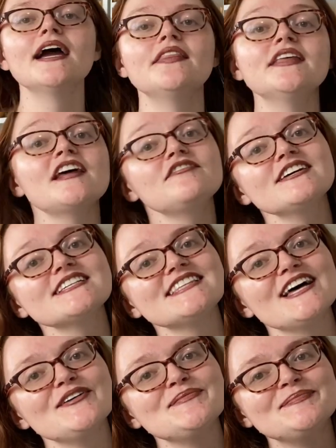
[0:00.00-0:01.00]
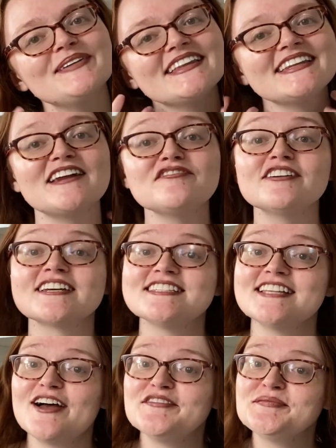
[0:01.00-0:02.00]
And then I fixed them, and then I fixed
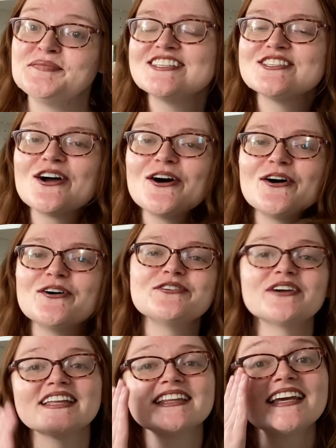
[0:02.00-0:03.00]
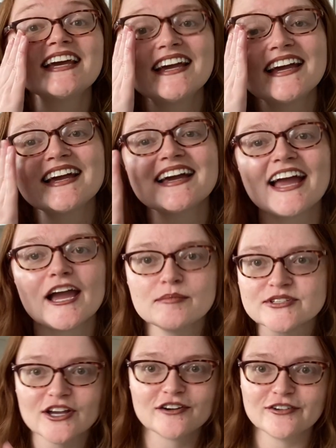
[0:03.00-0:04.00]
them. So if you get the
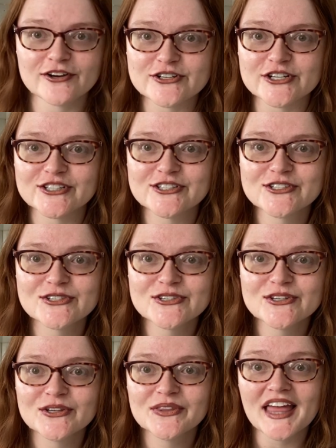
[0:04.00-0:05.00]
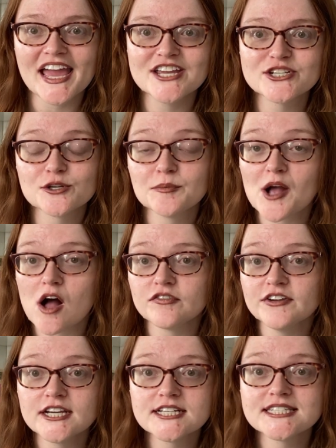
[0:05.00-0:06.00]
Amazon versions, they should be all
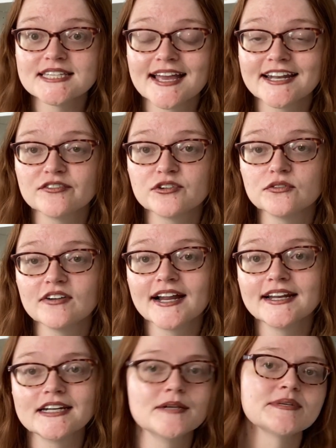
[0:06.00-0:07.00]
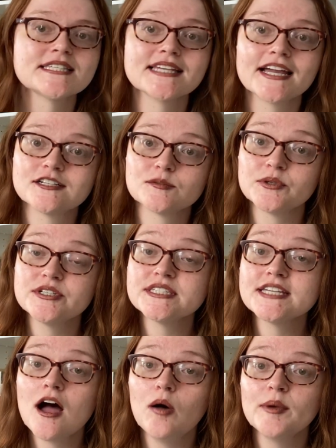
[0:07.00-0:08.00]
fixed, and if you find any mistakes, please
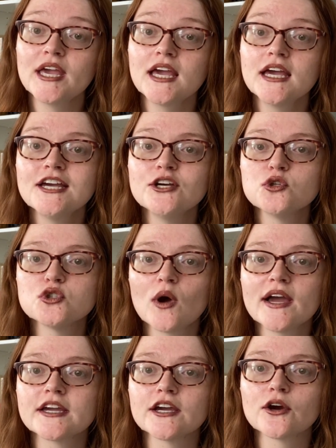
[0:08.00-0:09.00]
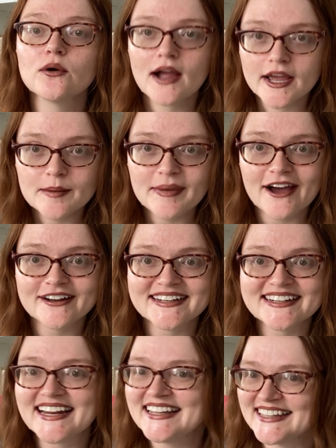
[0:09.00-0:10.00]
tell me so I can cry about
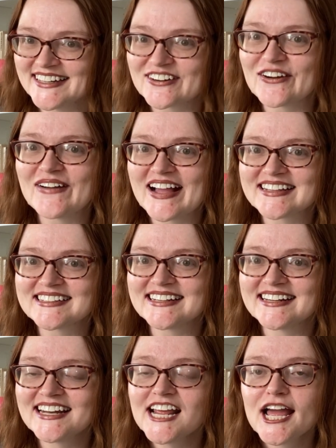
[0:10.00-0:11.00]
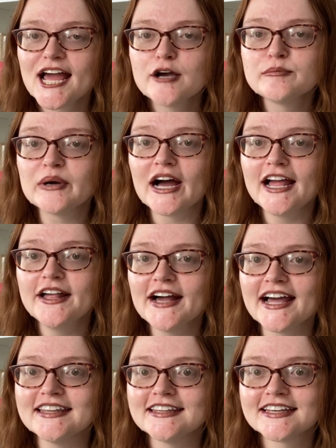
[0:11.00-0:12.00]
it and then correct it. But
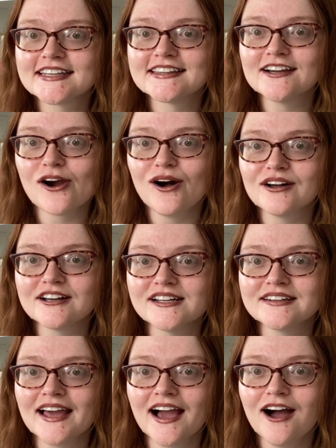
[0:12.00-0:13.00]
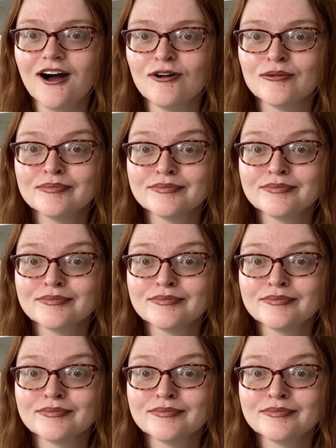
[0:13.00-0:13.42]
I think they're all good now.